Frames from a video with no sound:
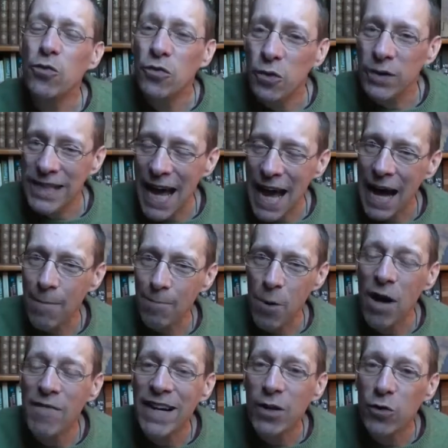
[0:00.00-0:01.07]
And it was
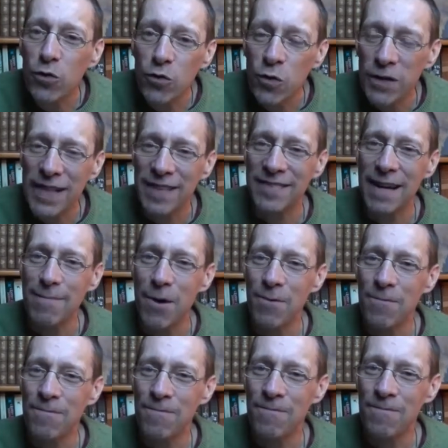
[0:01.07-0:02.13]
necessary to
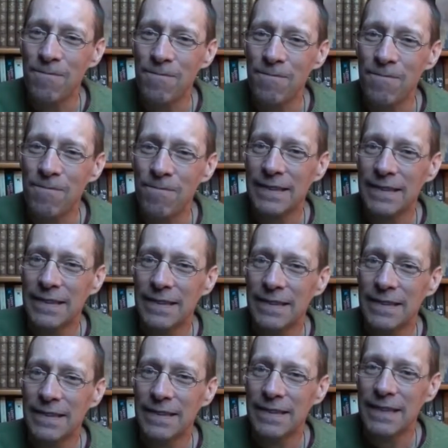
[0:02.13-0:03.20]
struggle to pass the course
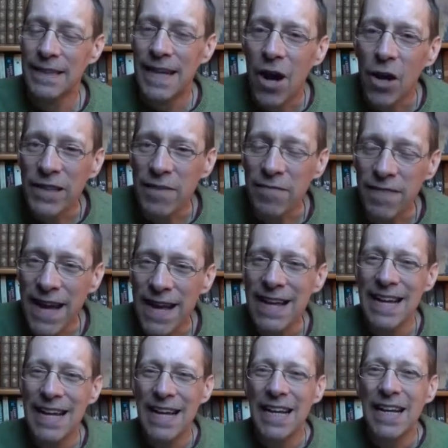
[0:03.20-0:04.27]
of these books,
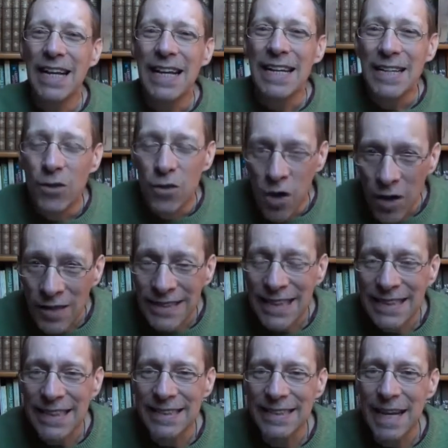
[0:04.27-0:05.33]
as simple as I
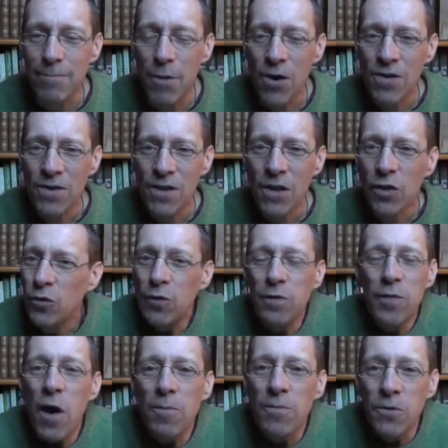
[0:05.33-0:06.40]
have been.
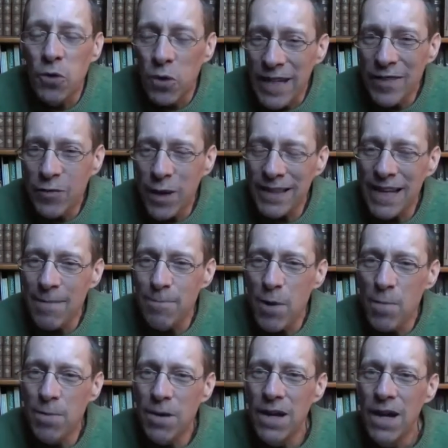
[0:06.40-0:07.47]
These books of
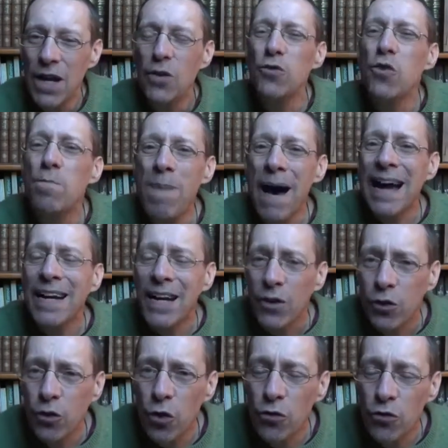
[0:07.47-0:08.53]
code of primitive
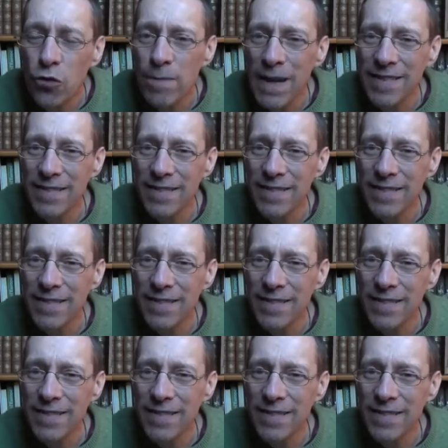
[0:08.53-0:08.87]
laws.